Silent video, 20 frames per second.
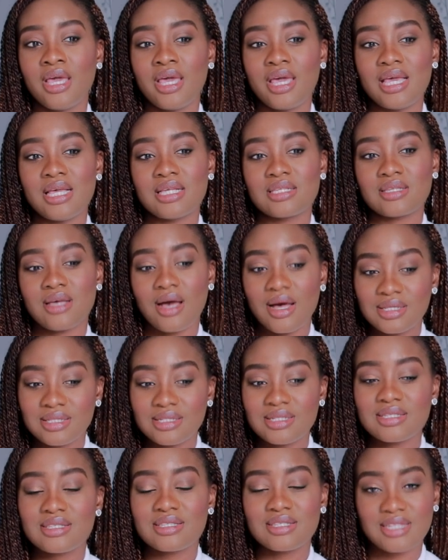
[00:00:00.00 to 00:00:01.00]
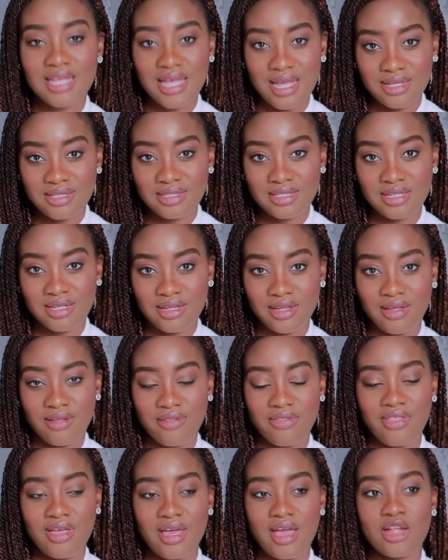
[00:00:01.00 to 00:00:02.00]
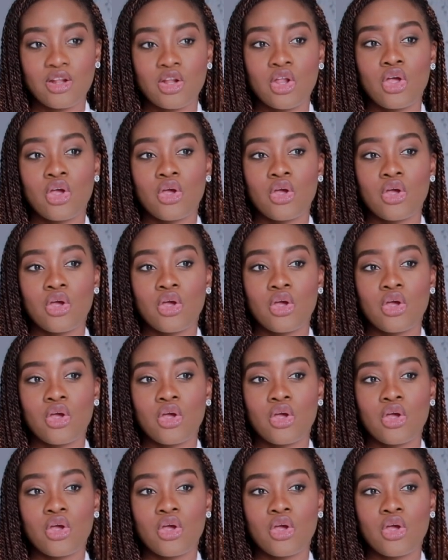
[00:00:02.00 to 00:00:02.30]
is understanding that